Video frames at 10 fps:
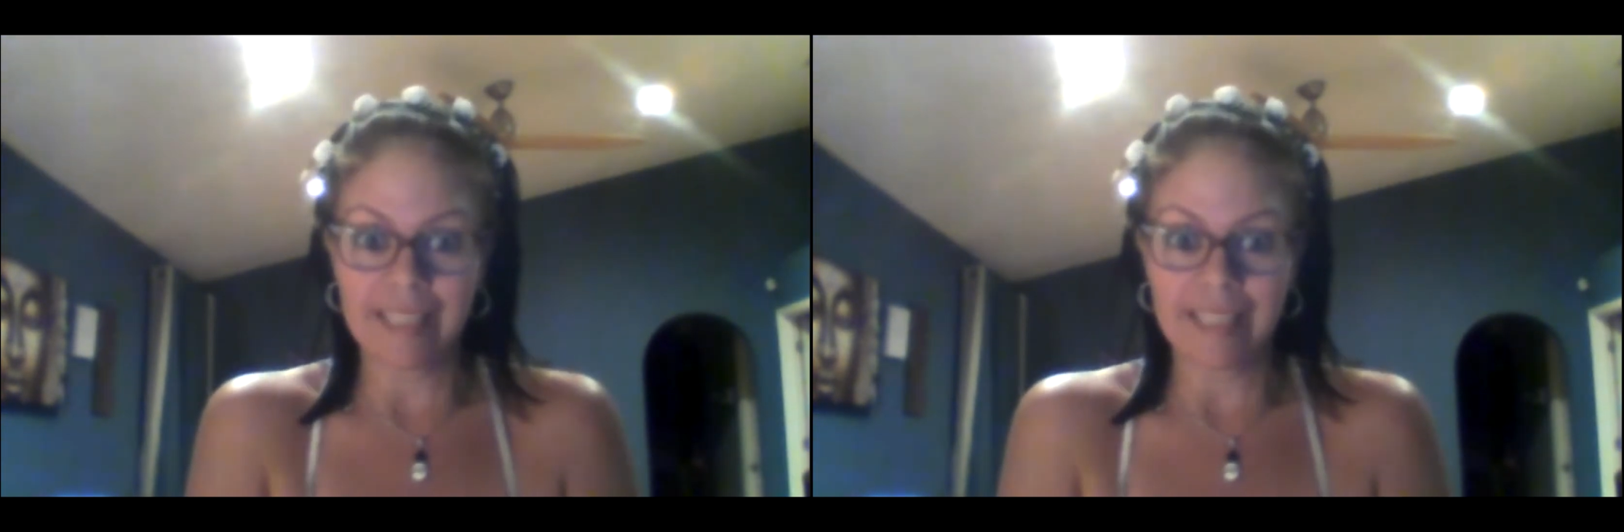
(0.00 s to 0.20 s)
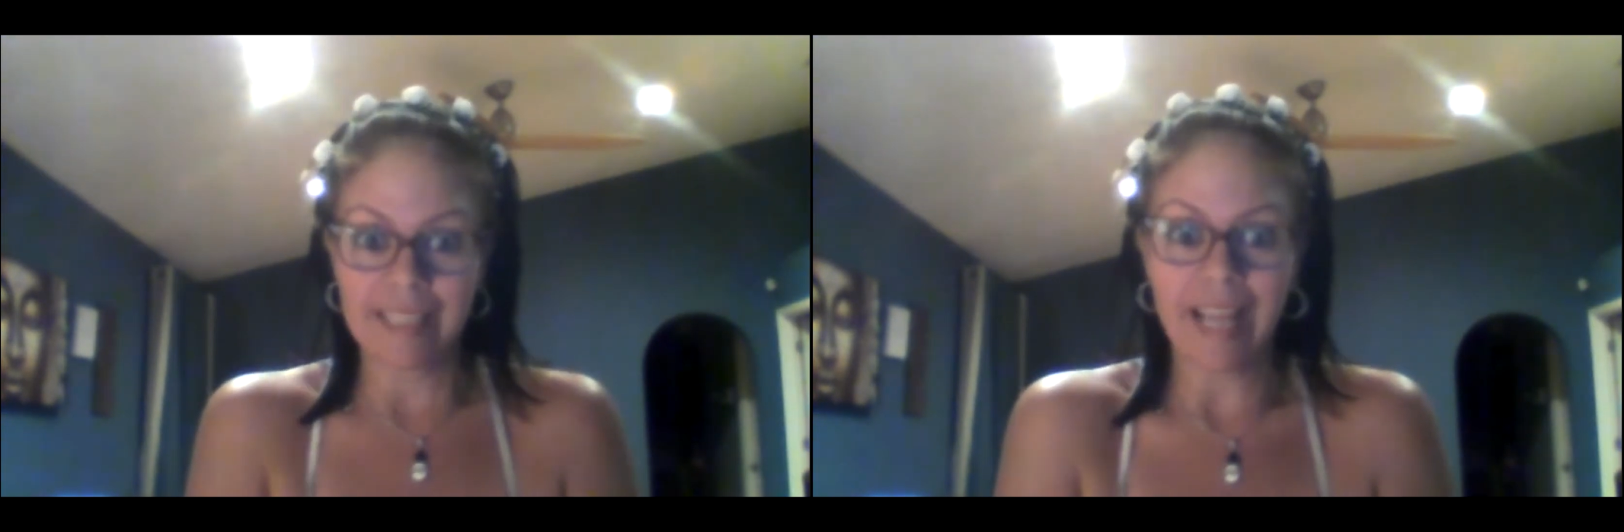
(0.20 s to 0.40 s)

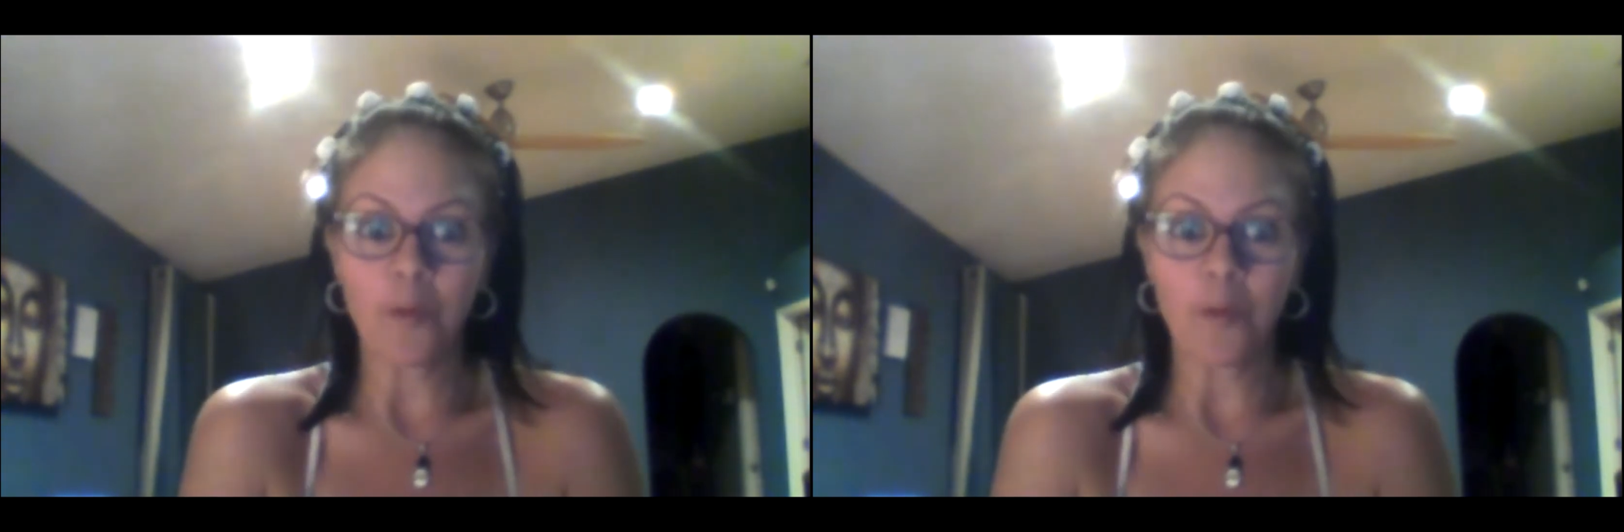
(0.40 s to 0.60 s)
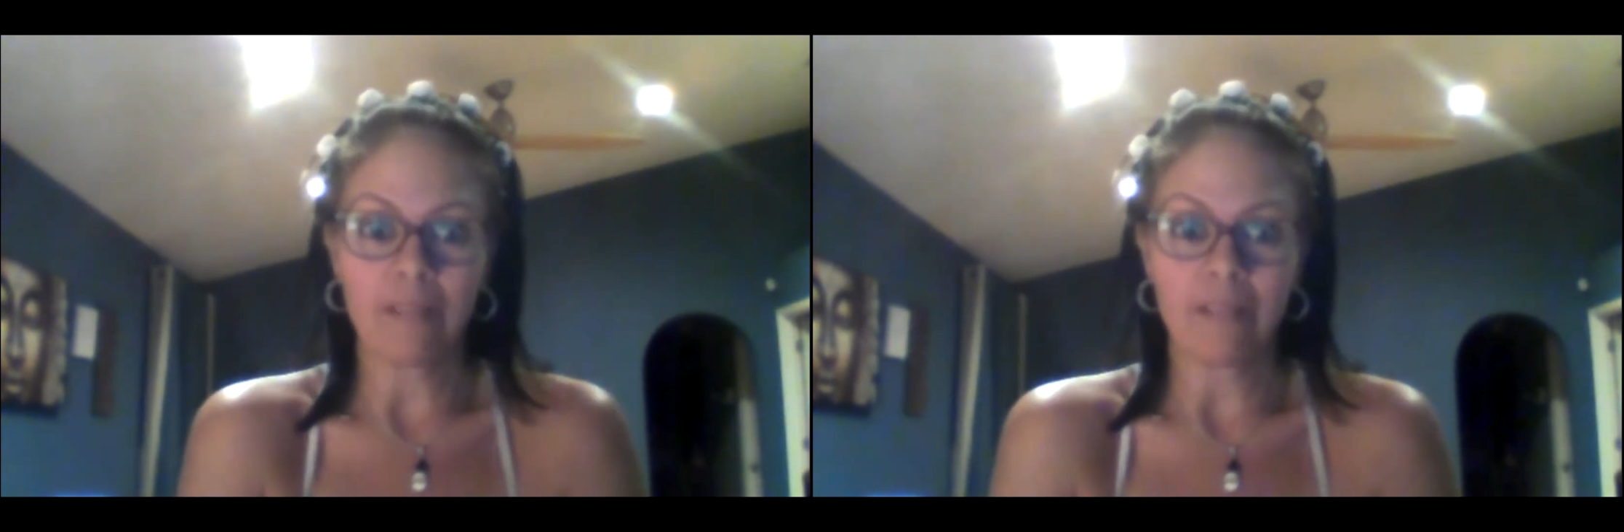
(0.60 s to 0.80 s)

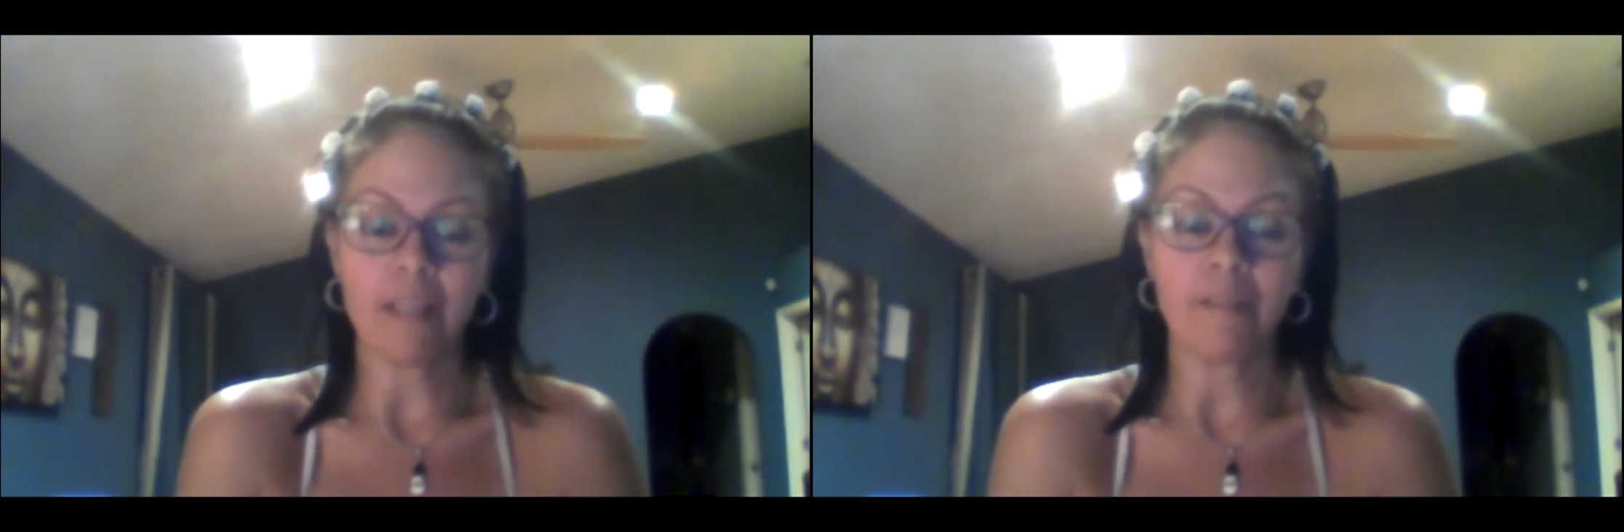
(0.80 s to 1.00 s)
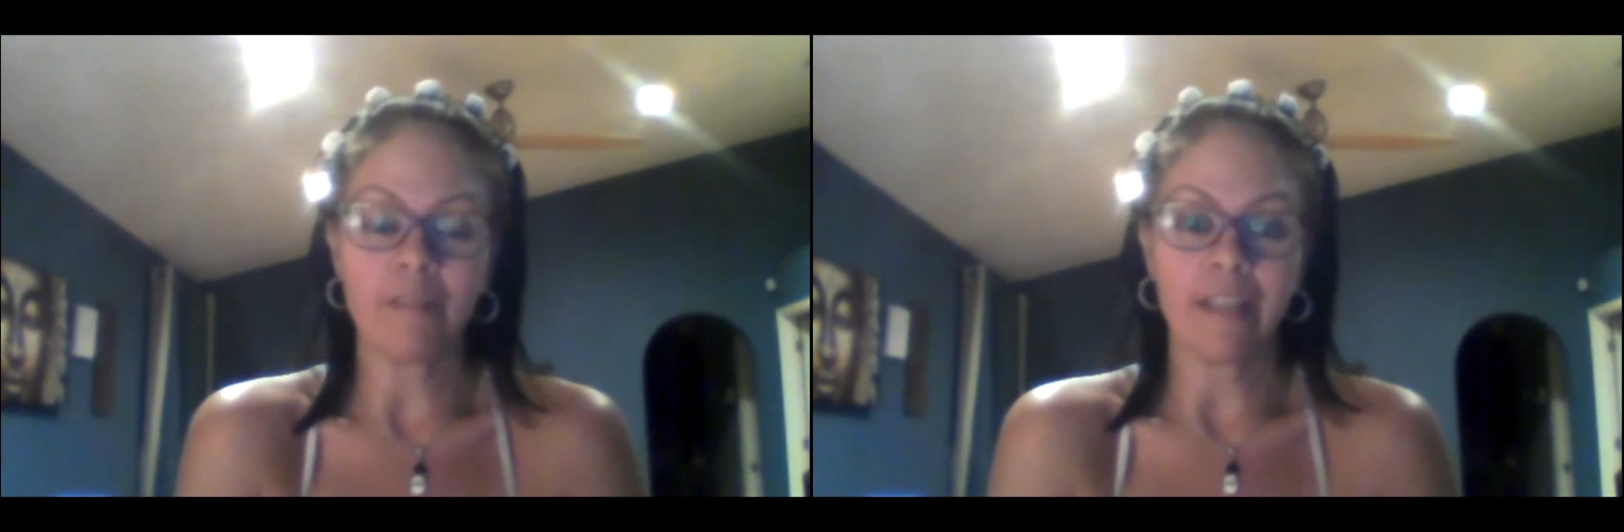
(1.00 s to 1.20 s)
how we
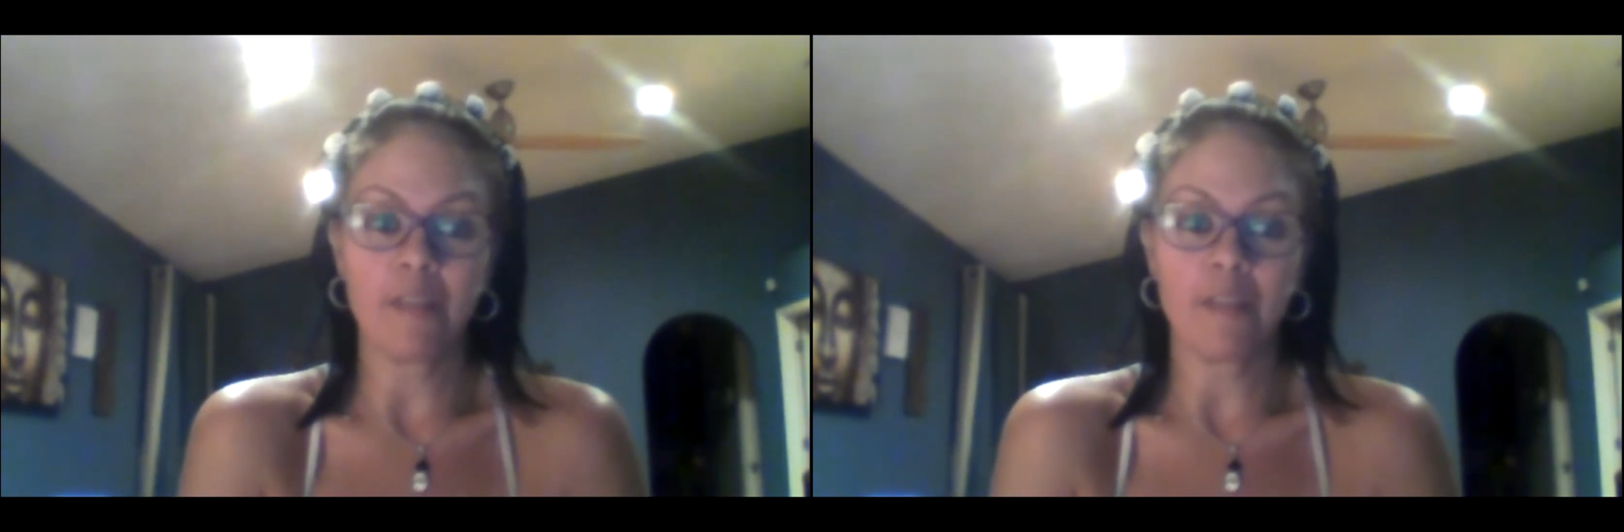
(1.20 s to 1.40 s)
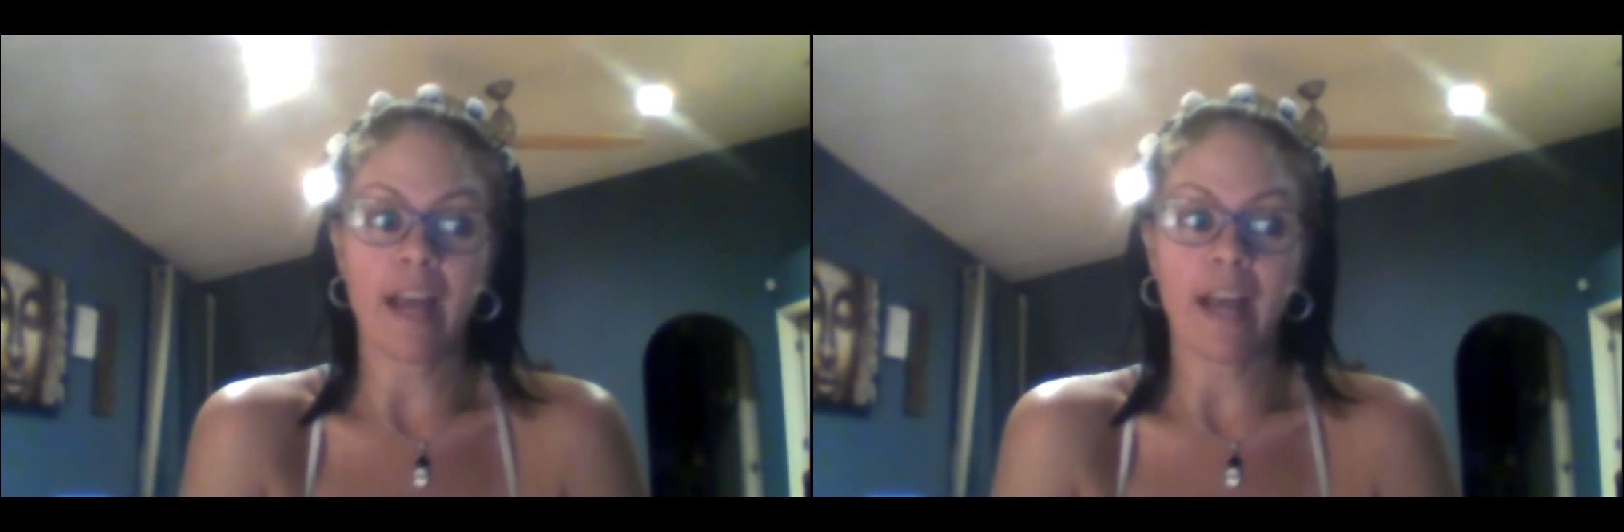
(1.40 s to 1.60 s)
live. Like,
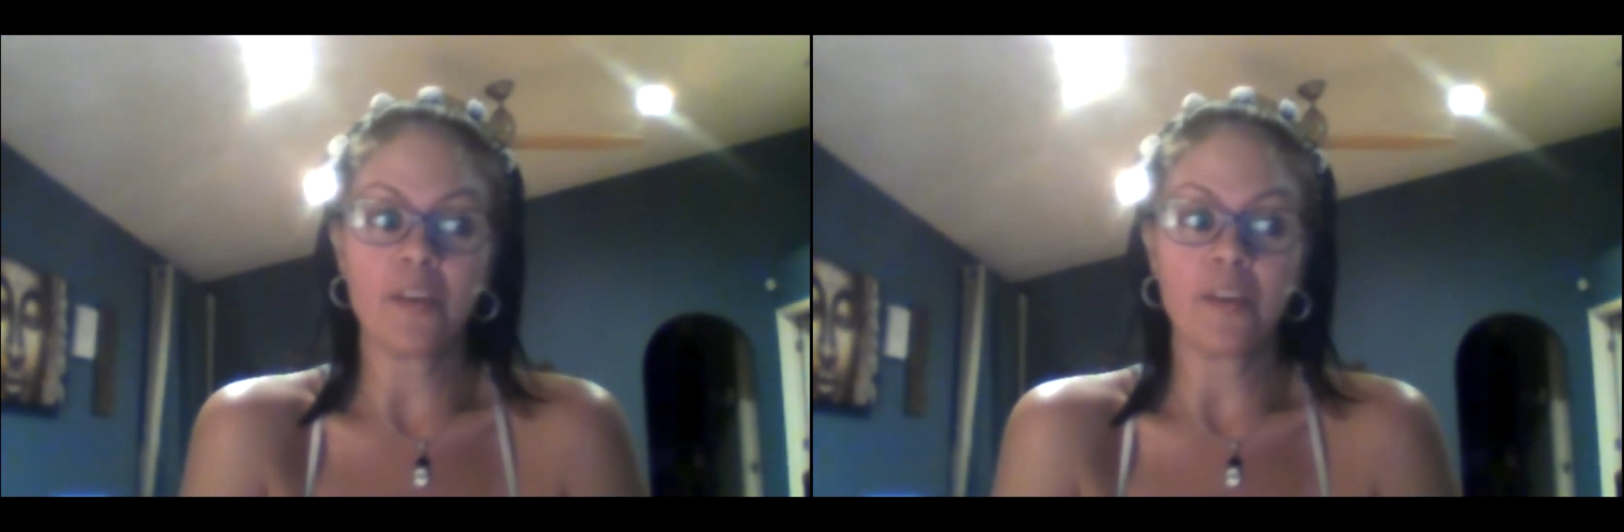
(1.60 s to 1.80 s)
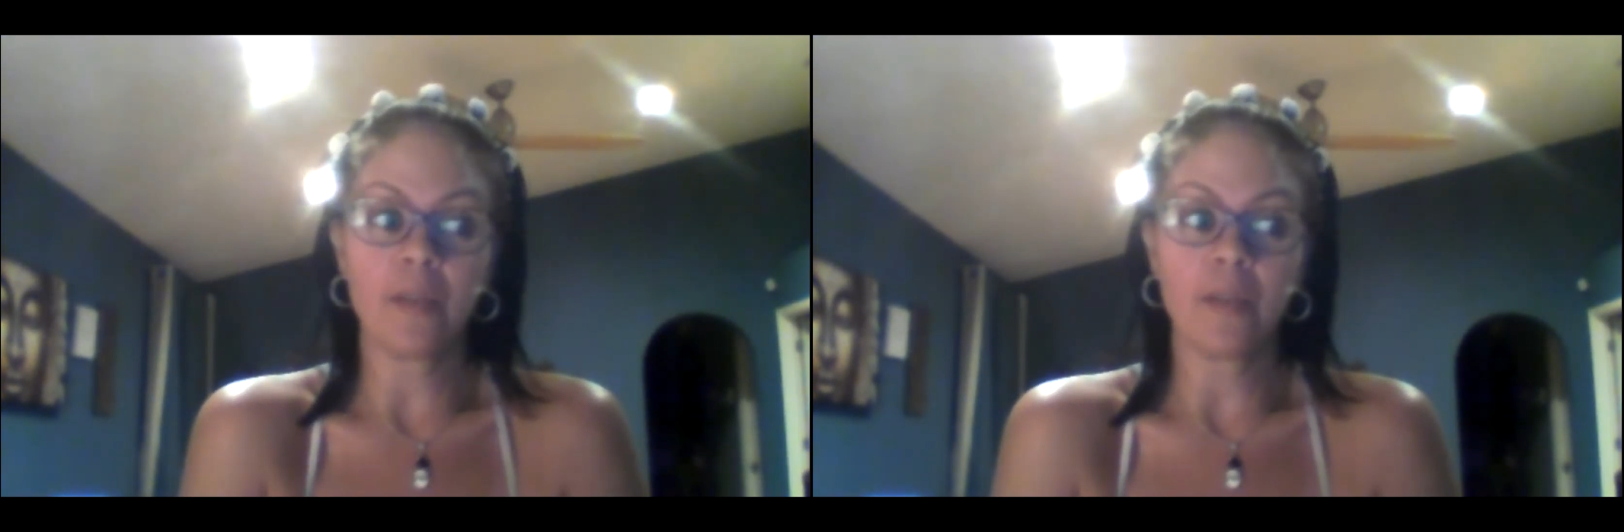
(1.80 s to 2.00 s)

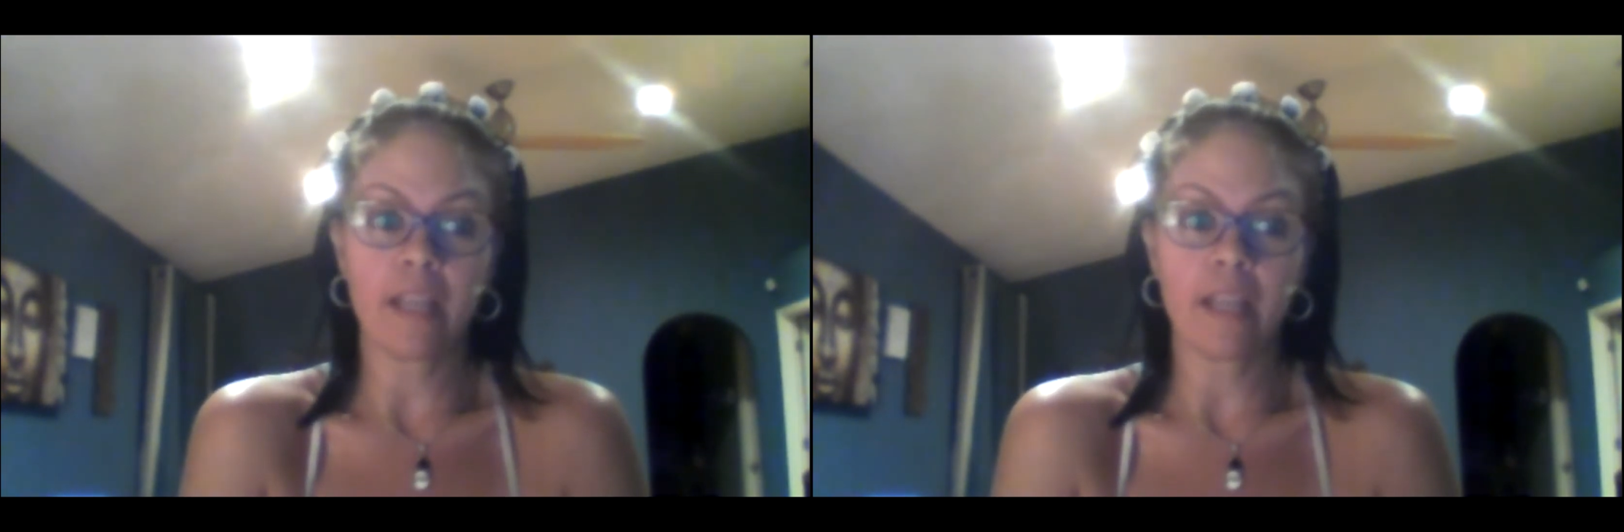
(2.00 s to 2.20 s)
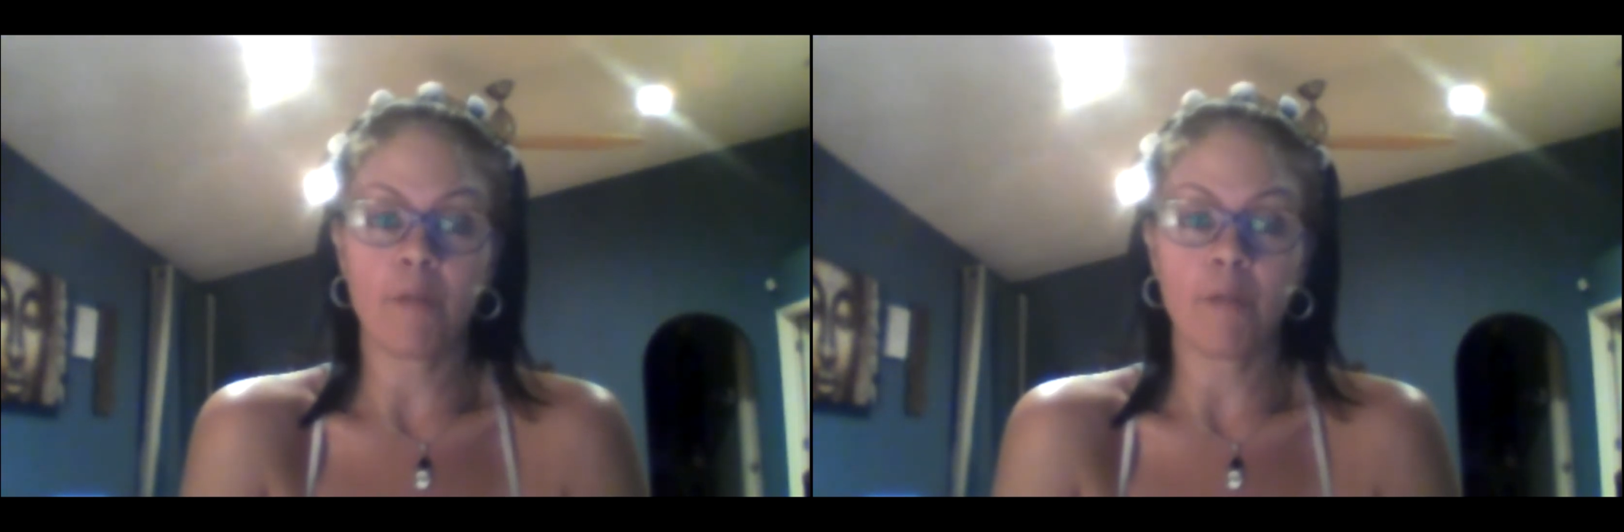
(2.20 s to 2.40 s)
if